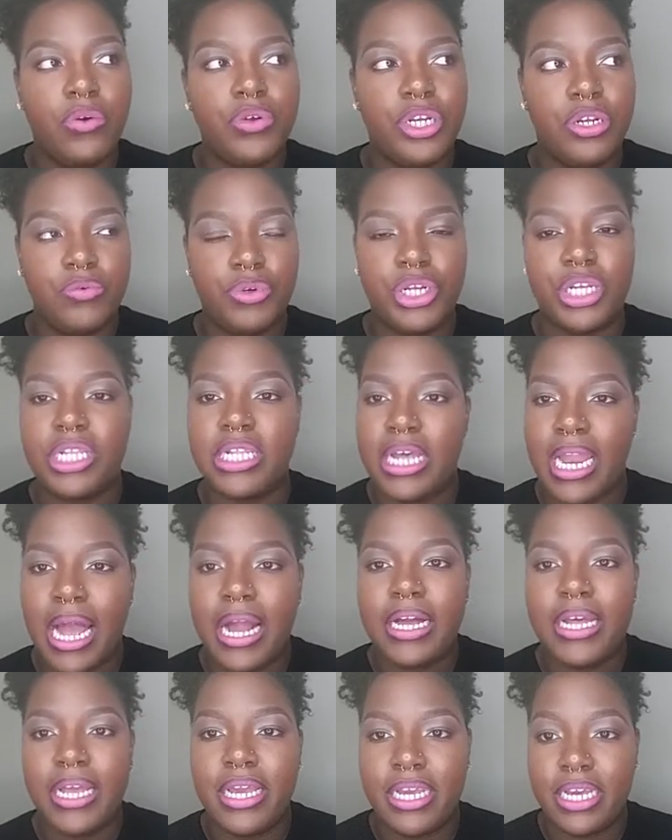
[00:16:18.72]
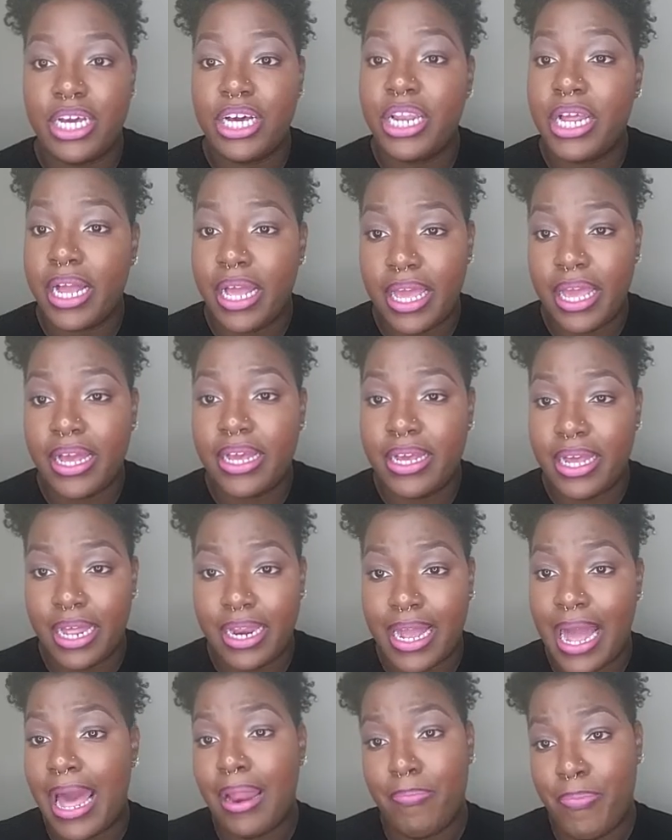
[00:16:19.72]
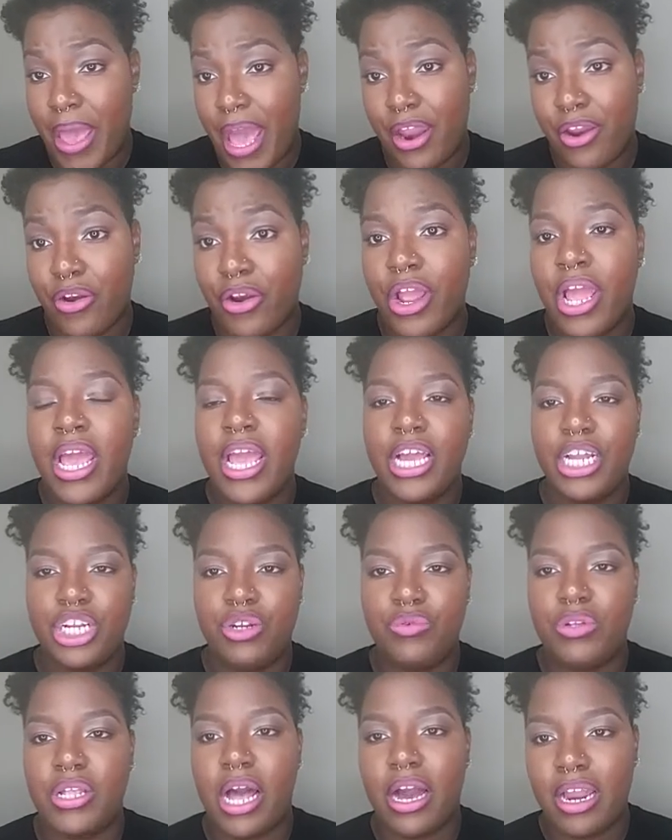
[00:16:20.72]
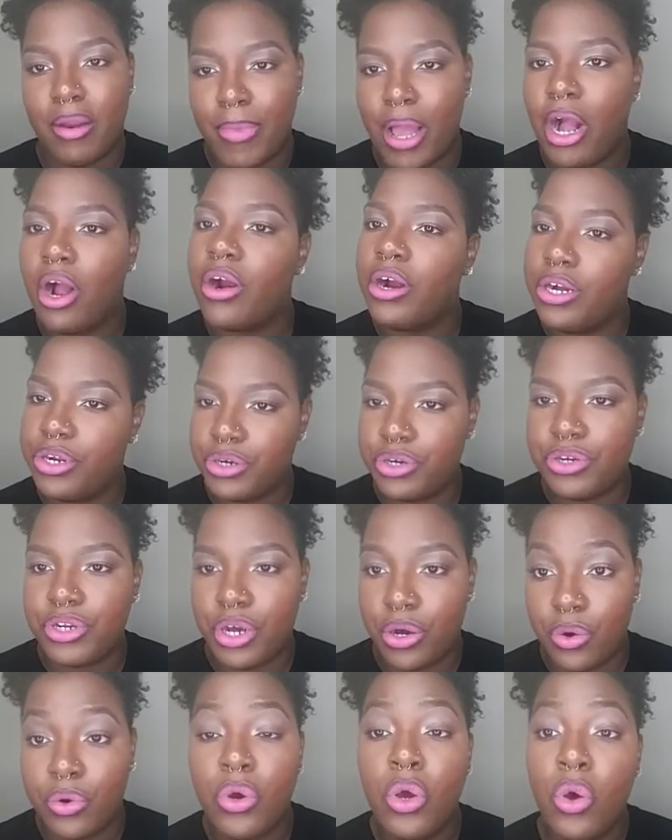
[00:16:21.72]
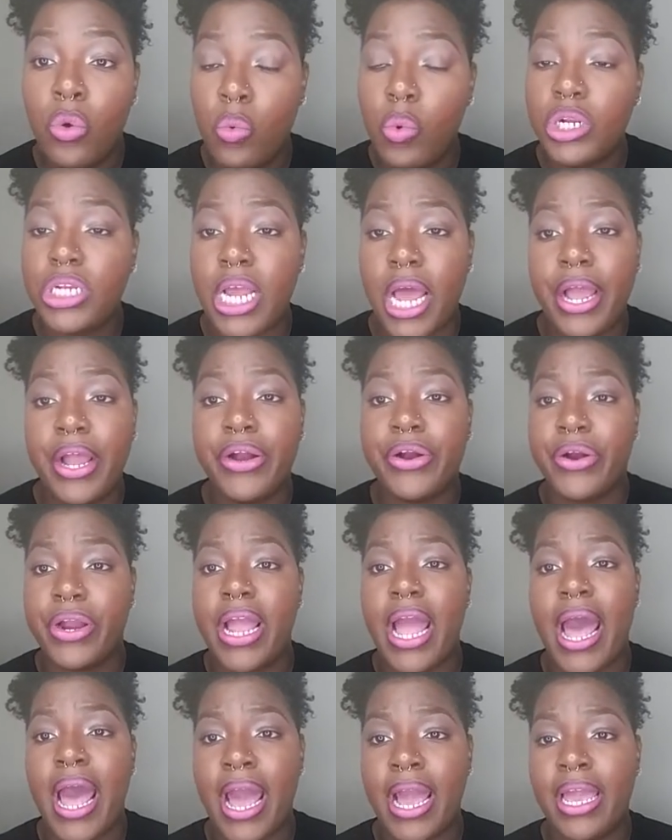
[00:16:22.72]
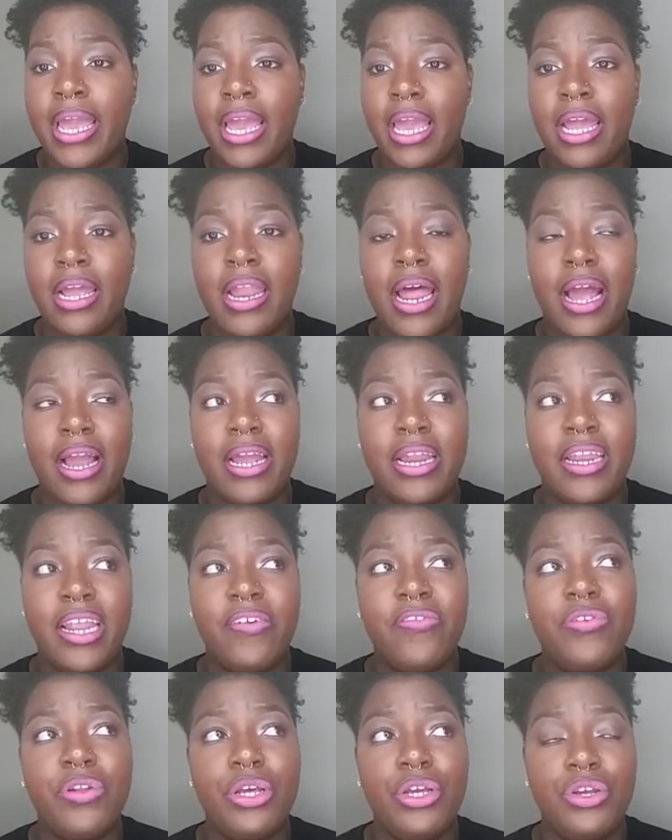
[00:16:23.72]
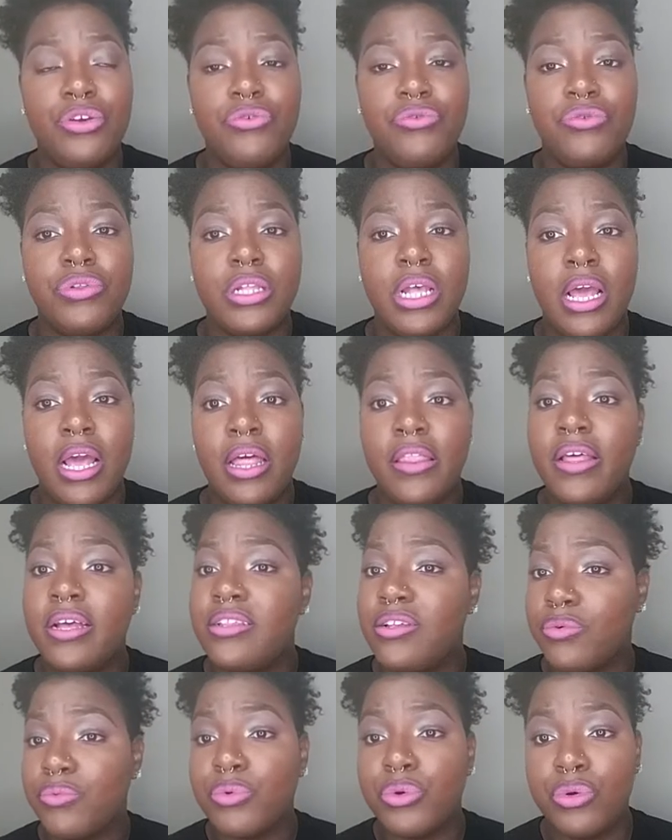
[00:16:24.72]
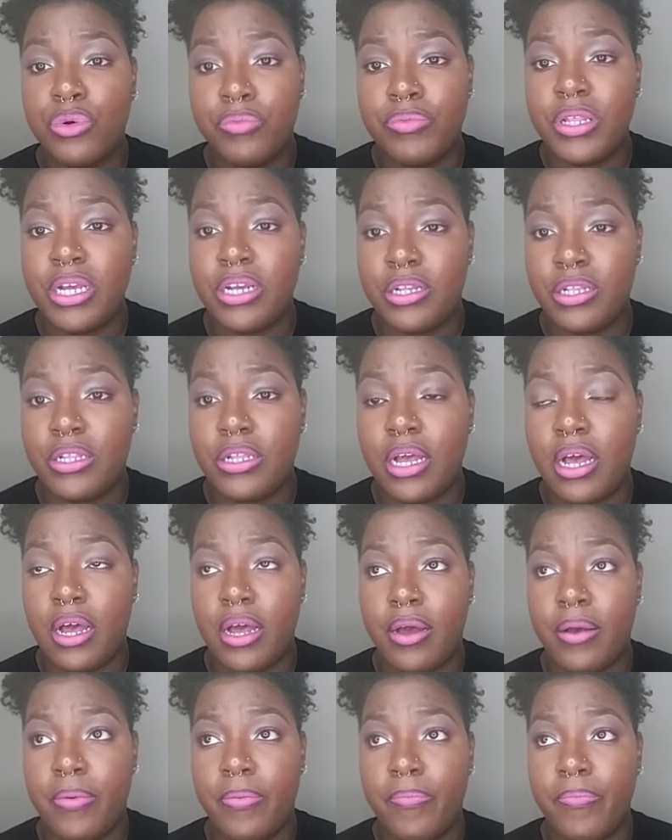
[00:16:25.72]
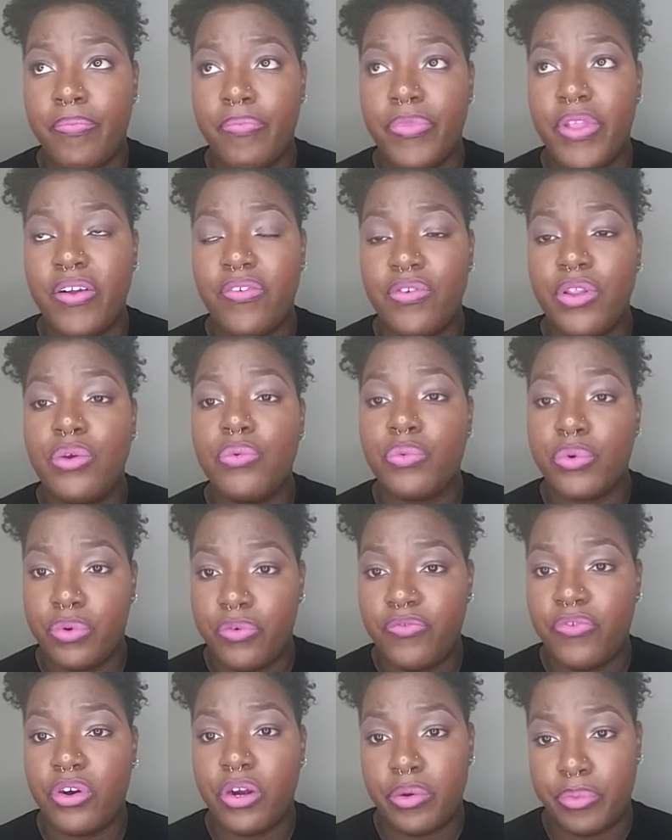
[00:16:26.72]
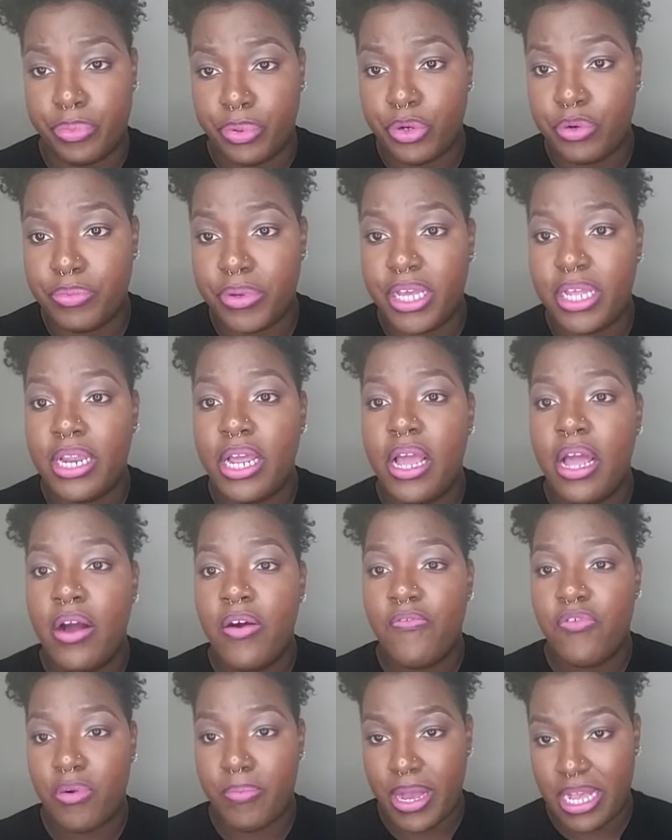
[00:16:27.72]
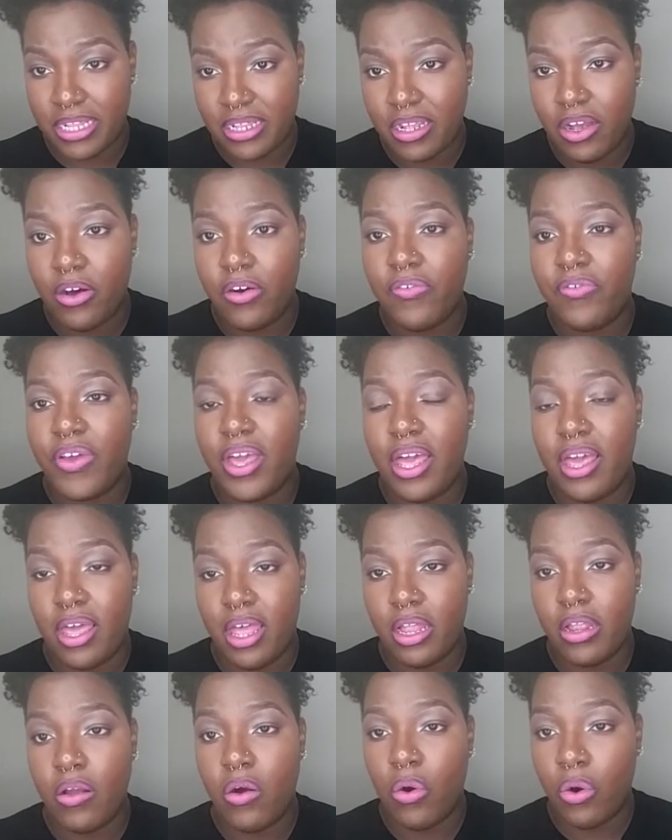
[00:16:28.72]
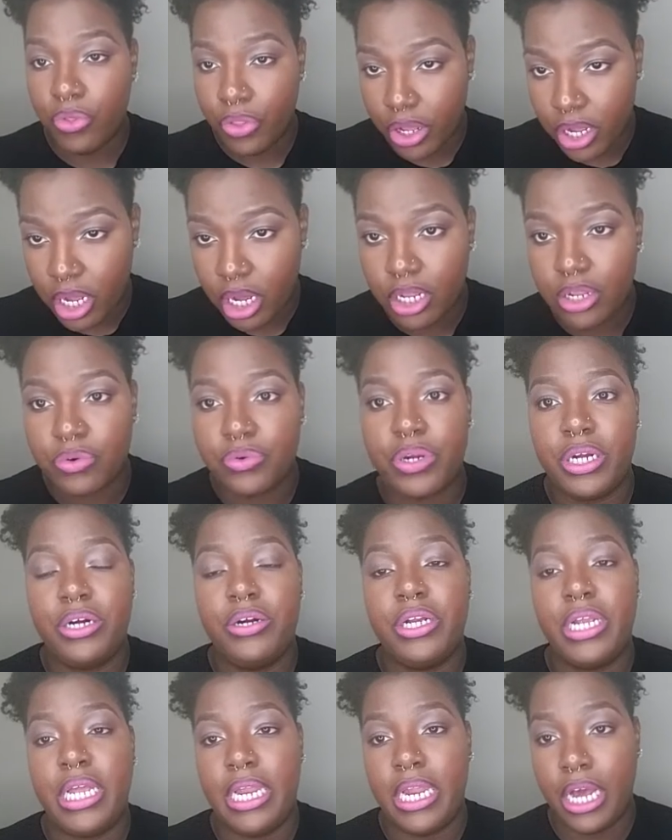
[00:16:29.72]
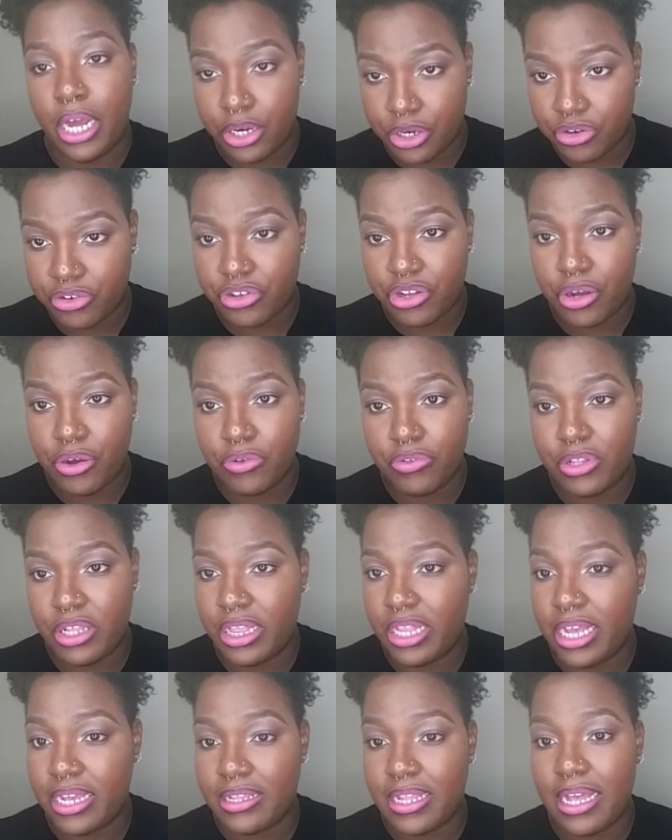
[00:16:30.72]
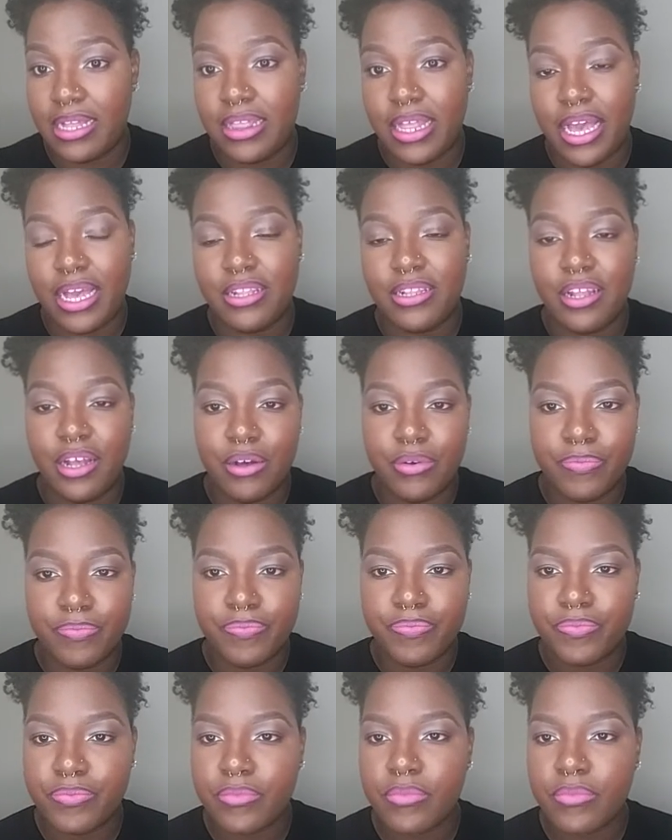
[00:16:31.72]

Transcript: she was just saying it could have got better. And she was talking about her undertone, which I agree. I can definitely use. There's definitely room for improvement for myself on the color and undertones and things like that. So